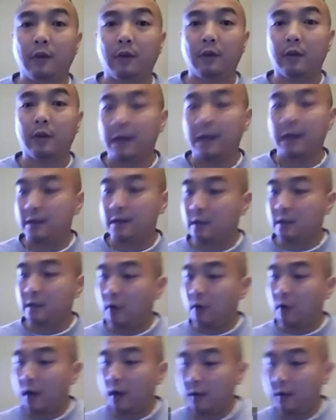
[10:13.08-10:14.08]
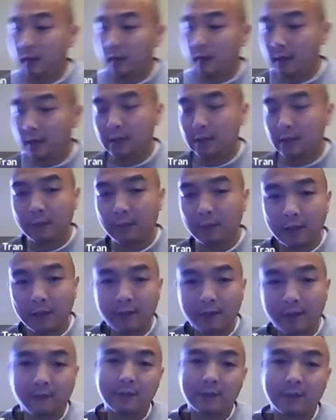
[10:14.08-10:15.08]
Okay, so on these, let me
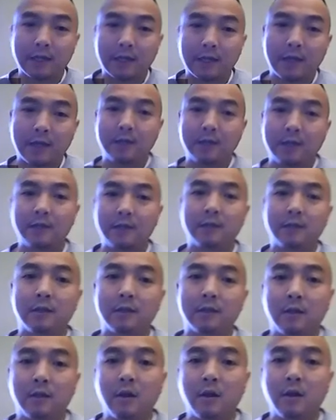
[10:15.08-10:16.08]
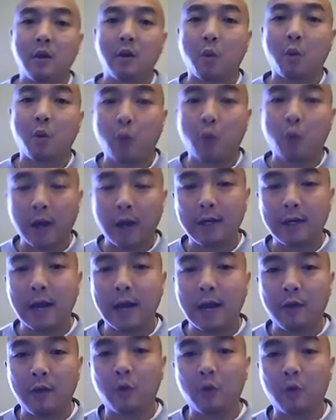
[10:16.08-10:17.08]
emphasize, write
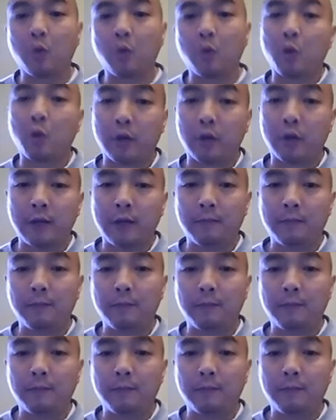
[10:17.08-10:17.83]
down the coordinate.